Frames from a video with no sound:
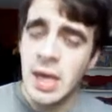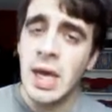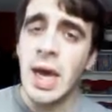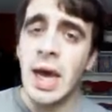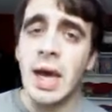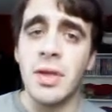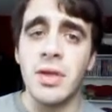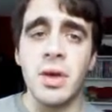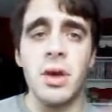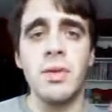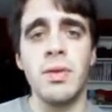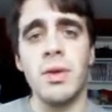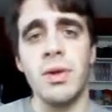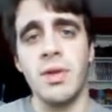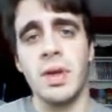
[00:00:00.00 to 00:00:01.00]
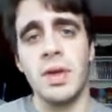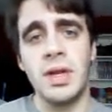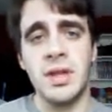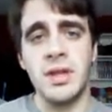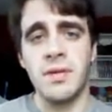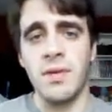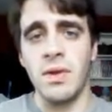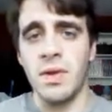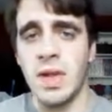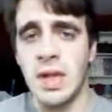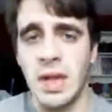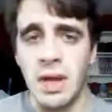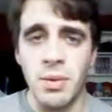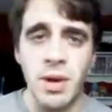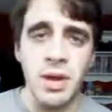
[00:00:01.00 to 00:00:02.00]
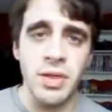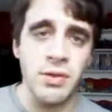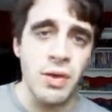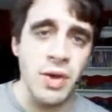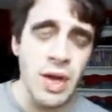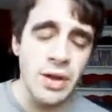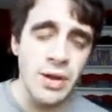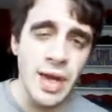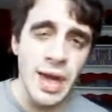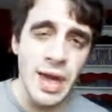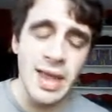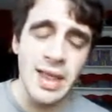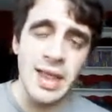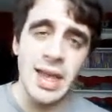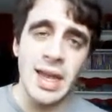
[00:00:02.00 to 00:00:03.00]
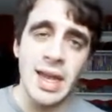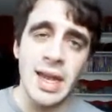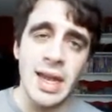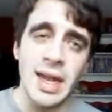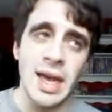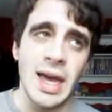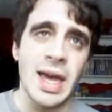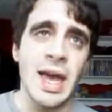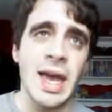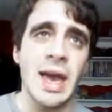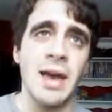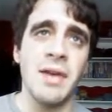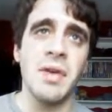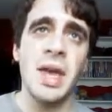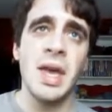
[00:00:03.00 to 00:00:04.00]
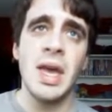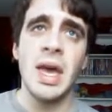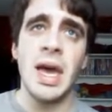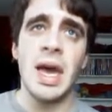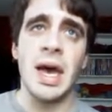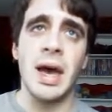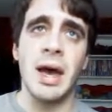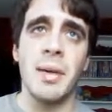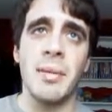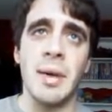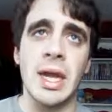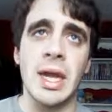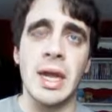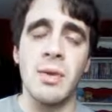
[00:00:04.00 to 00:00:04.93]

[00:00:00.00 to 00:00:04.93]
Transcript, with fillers: Uh, so those are just a few things I want to throw at you guys, and I have um, a